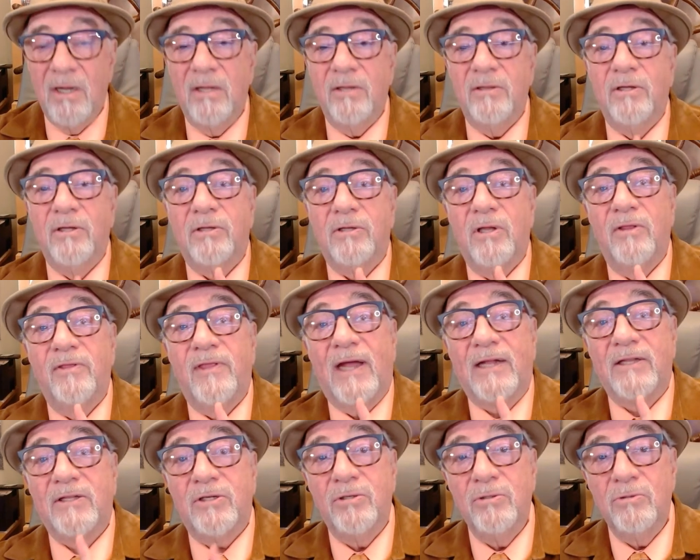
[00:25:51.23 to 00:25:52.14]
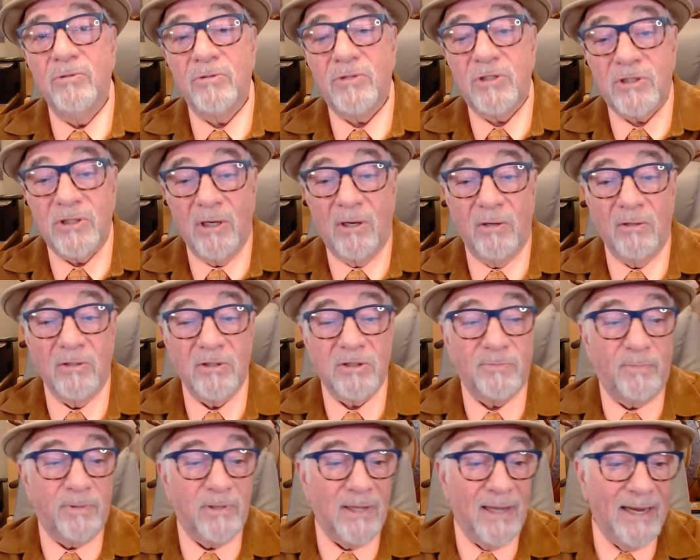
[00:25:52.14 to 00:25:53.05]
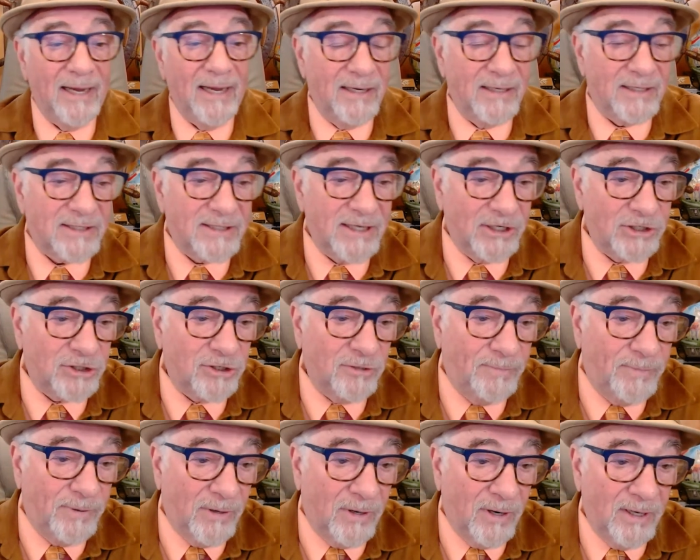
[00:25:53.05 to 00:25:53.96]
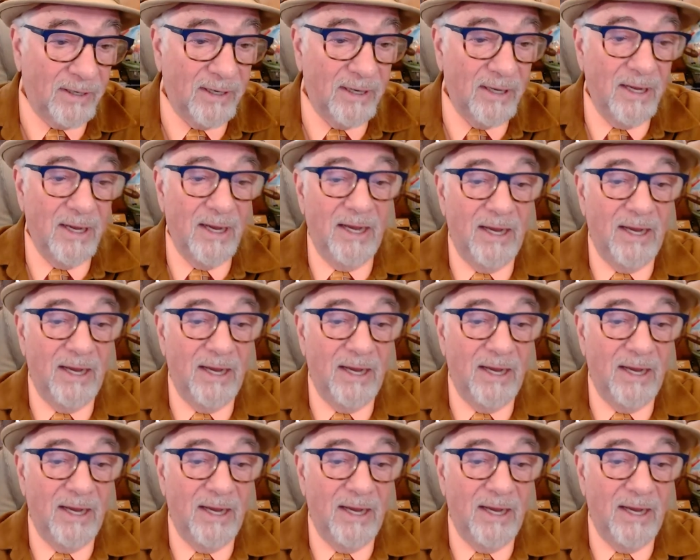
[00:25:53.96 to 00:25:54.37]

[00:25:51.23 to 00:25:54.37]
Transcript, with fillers: the, that two souls play an essential part